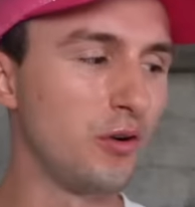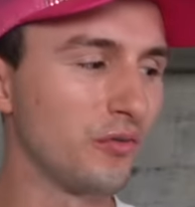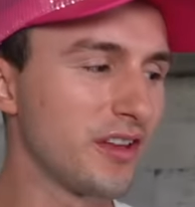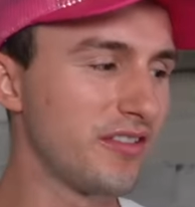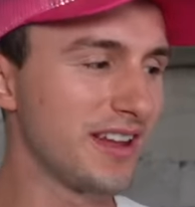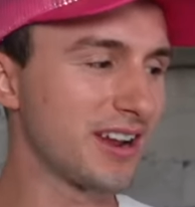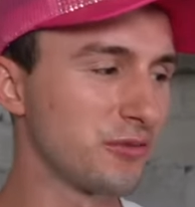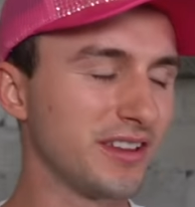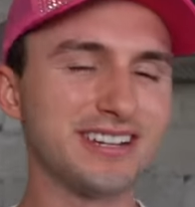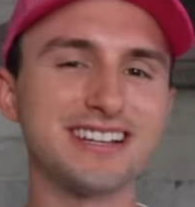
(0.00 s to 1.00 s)
only thing, I
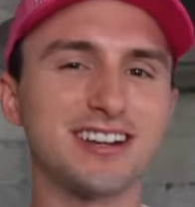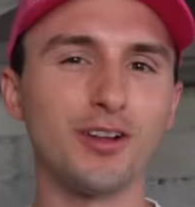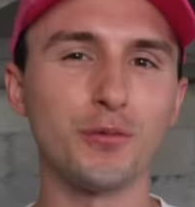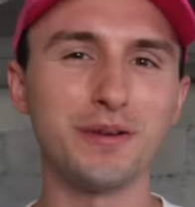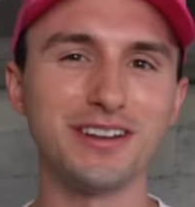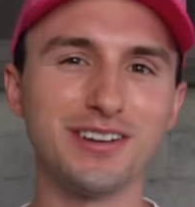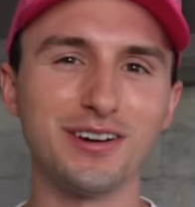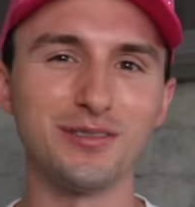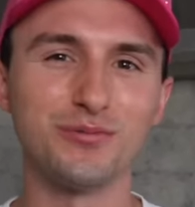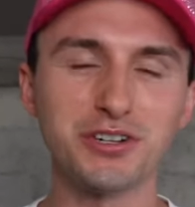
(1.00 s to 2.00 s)
don't really taste
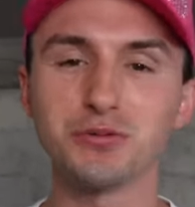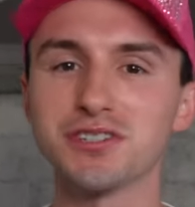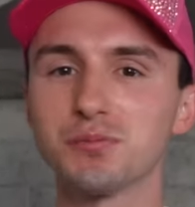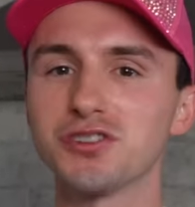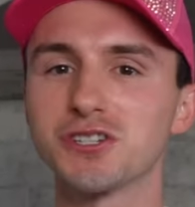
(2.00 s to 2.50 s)
jalapeno. I wish it was more